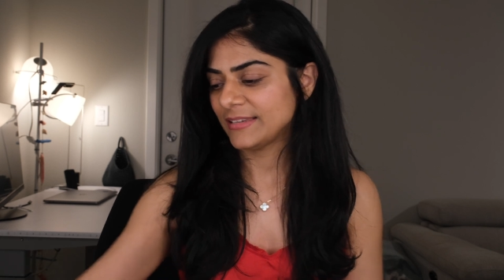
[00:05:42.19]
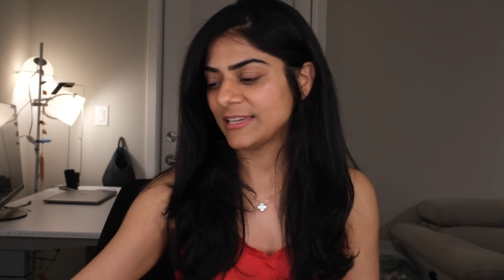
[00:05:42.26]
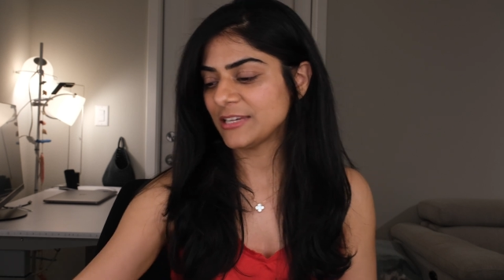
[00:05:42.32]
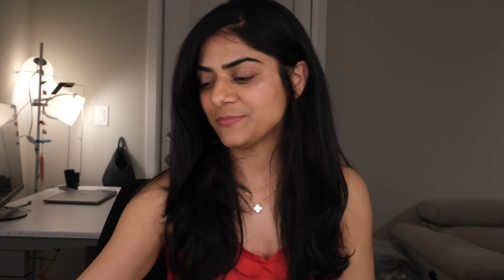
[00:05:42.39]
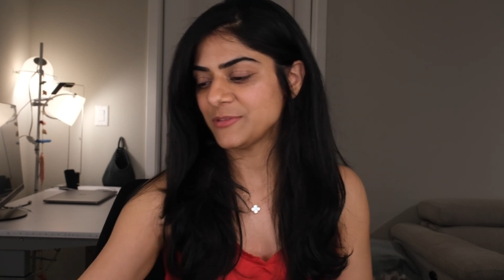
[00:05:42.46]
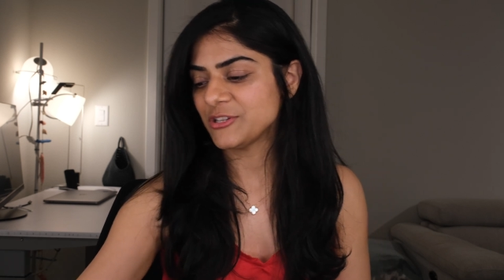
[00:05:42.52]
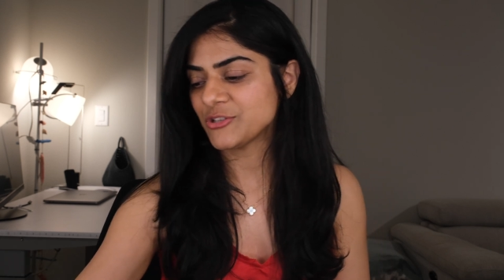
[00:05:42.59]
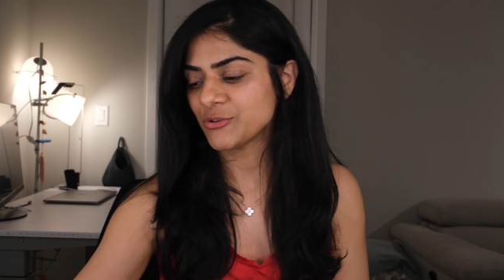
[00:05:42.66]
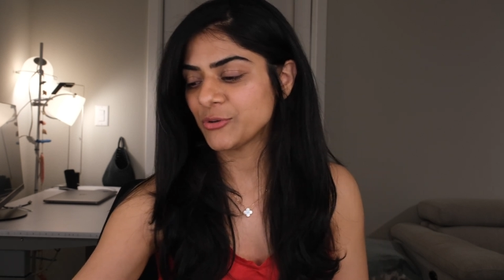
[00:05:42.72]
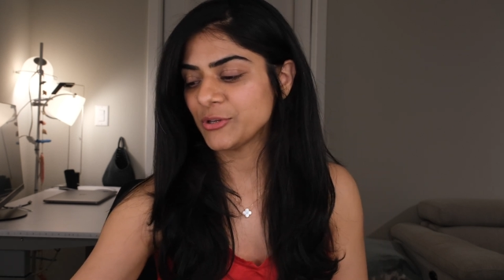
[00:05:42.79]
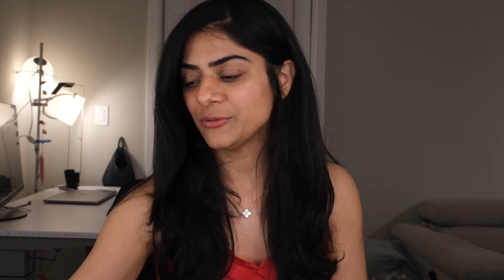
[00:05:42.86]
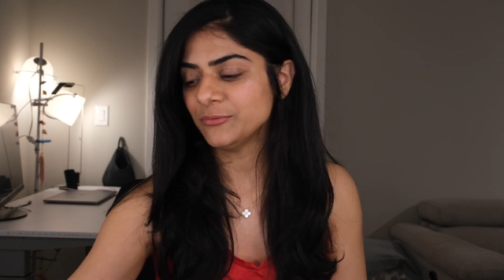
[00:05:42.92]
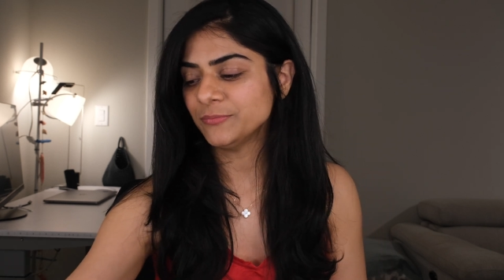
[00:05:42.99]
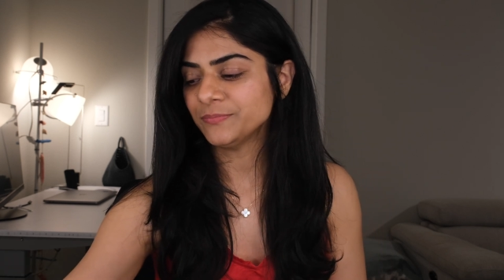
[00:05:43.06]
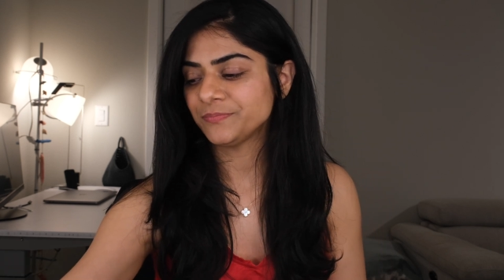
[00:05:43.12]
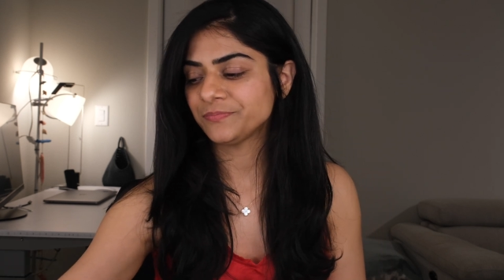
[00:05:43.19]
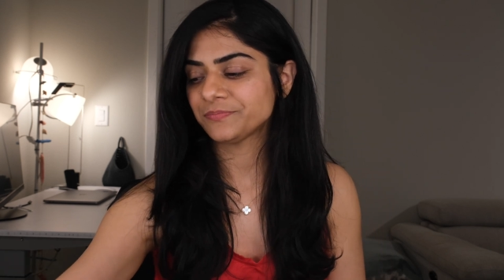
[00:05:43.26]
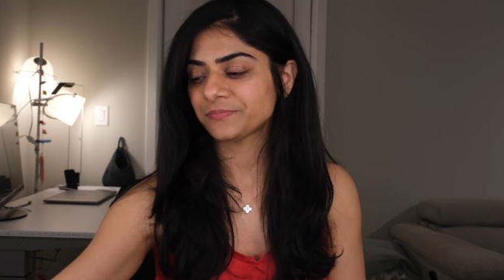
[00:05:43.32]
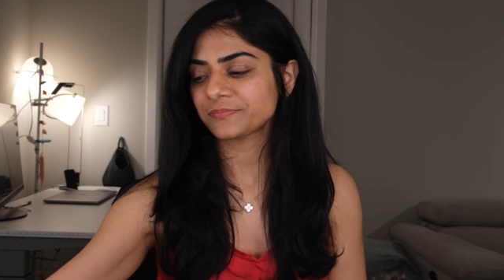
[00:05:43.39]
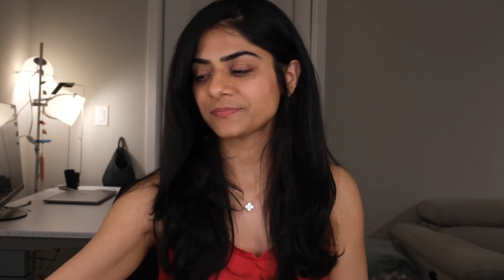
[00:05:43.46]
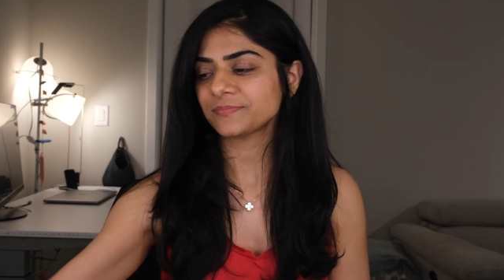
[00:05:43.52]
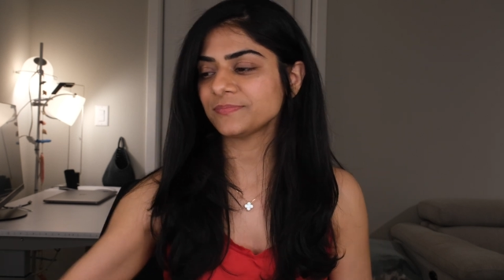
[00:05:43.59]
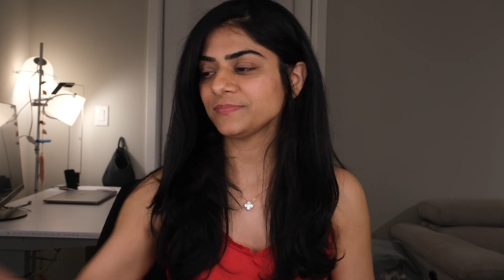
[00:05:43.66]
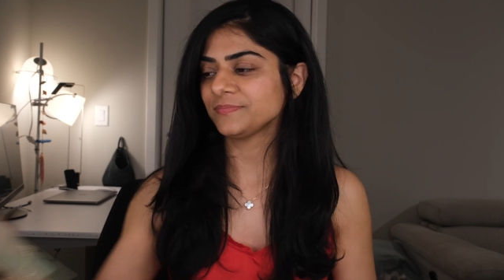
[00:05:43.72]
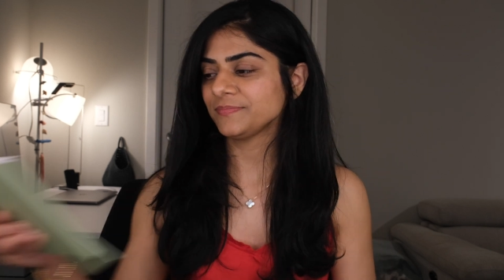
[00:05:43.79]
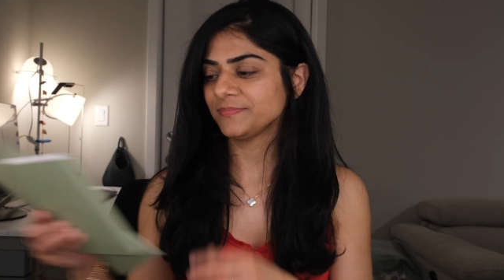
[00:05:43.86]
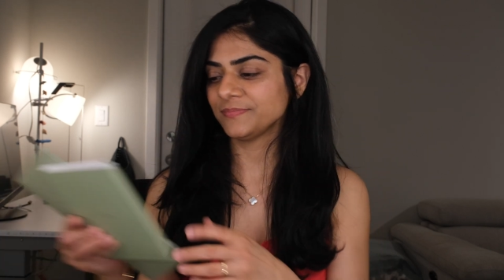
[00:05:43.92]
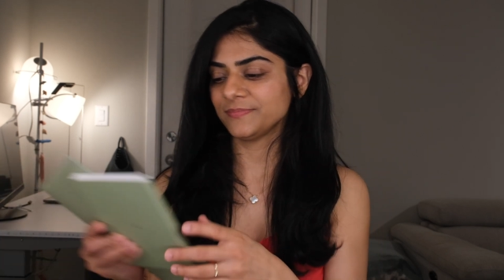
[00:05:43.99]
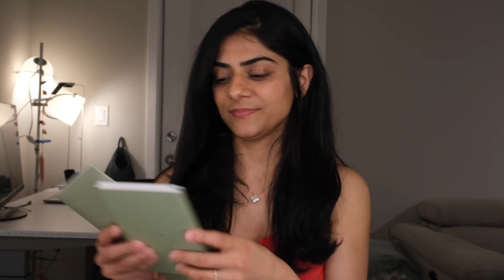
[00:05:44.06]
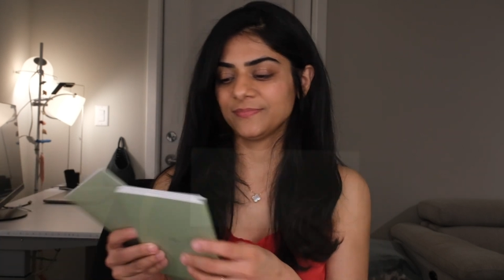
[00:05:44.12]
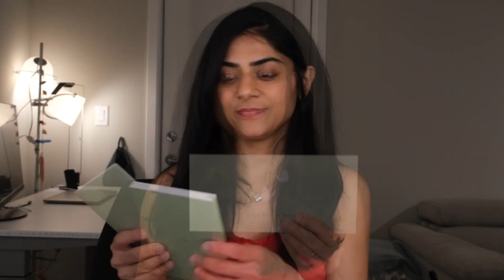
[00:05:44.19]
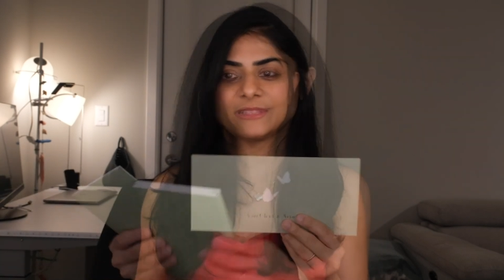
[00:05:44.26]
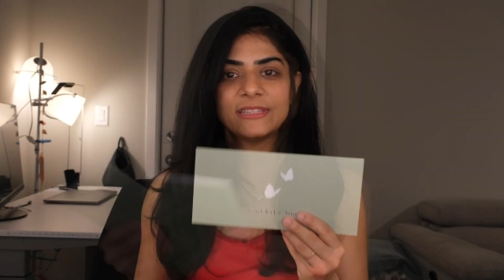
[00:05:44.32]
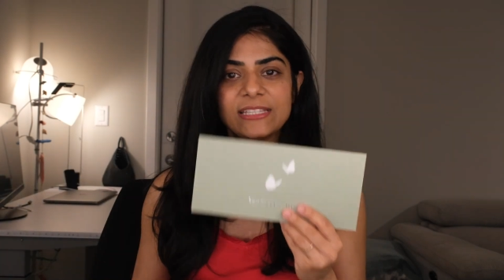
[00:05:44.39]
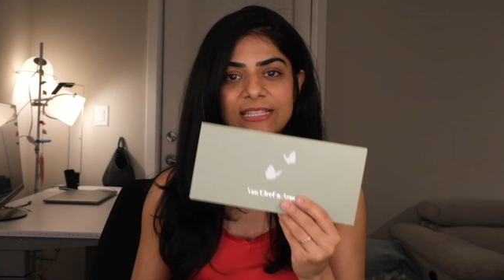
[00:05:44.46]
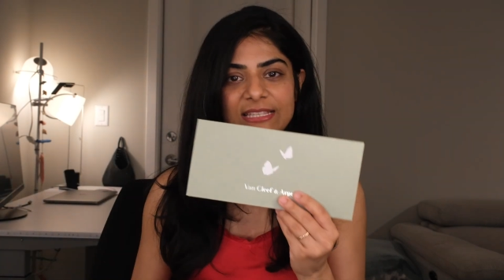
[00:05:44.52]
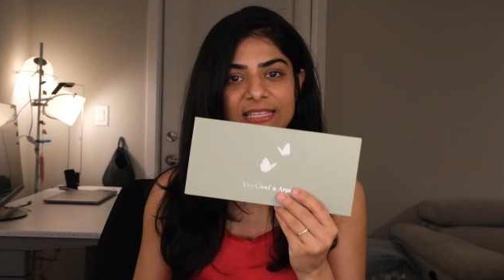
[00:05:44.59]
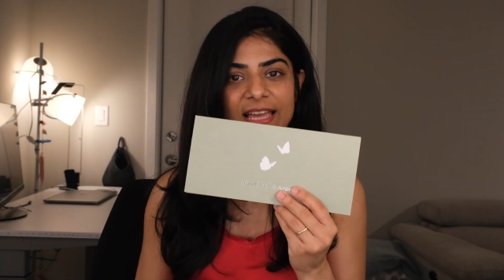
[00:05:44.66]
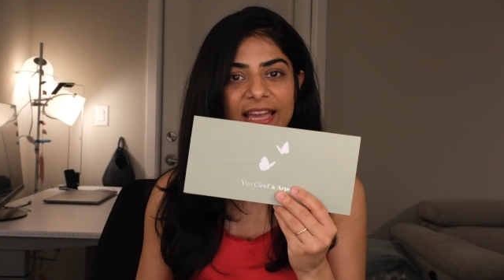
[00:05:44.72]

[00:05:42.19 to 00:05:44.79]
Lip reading: Let me show you. This is the